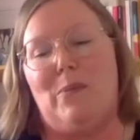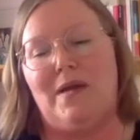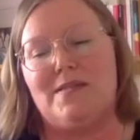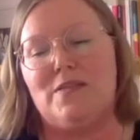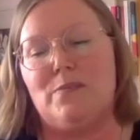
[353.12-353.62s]
the
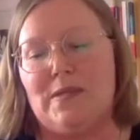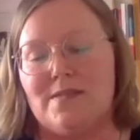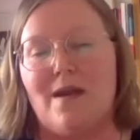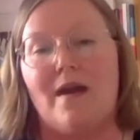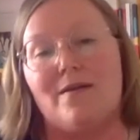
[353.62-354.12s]

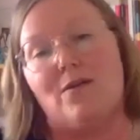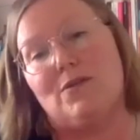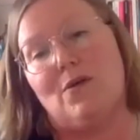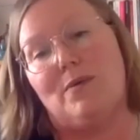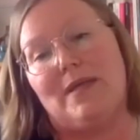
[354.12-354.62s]
participants are
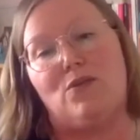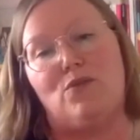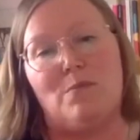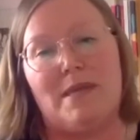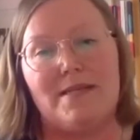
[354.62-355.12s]
not only
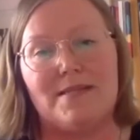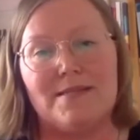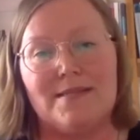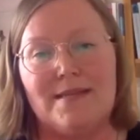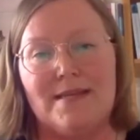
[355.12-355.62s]

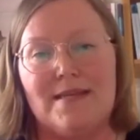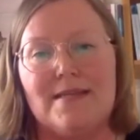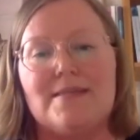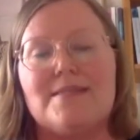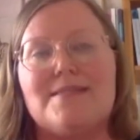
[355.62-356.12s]
humans.
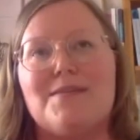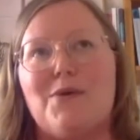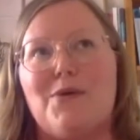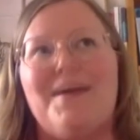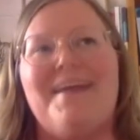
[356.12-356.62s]

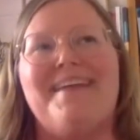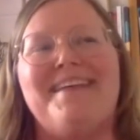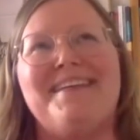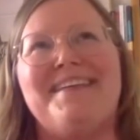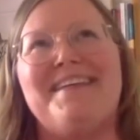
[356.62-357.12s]
So
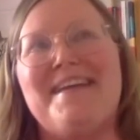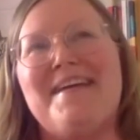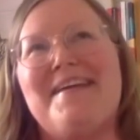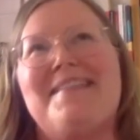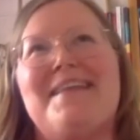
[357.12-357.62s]

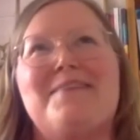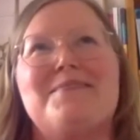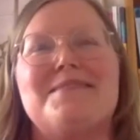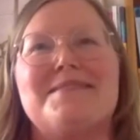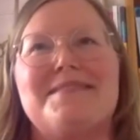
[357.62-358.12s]
that
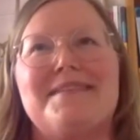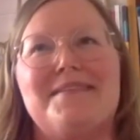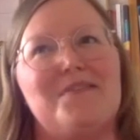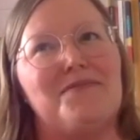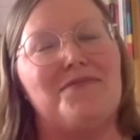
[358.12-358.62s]
was
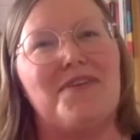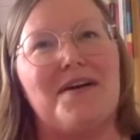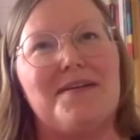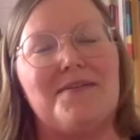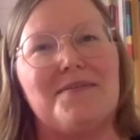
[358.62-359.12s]
kind of
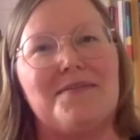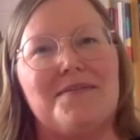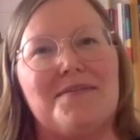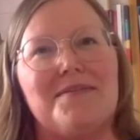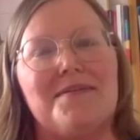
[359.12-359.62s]
fun
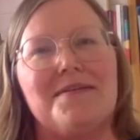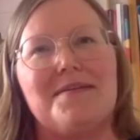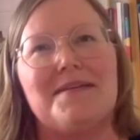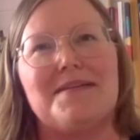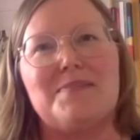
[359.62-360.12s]

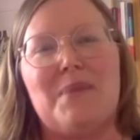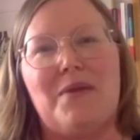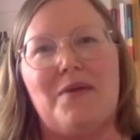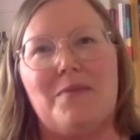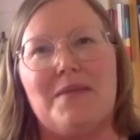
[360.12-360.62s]

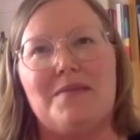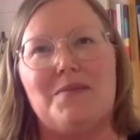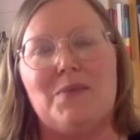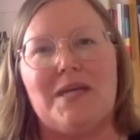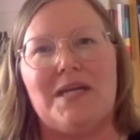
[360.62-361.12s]

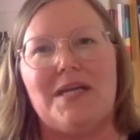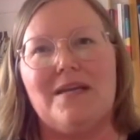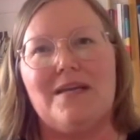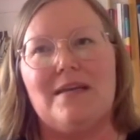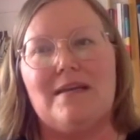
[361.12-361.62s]
experiment where
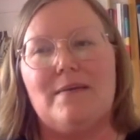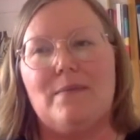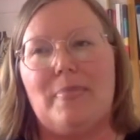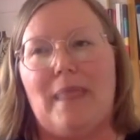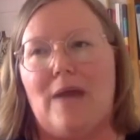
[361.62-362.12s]

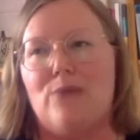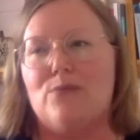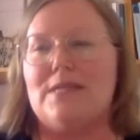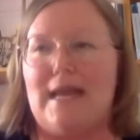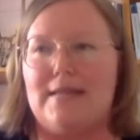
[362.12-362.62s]
I
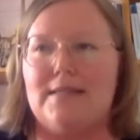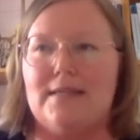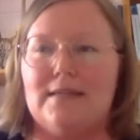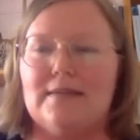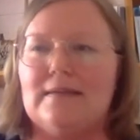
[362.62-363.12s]
was
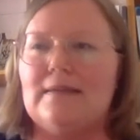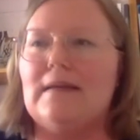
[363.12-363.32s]
acting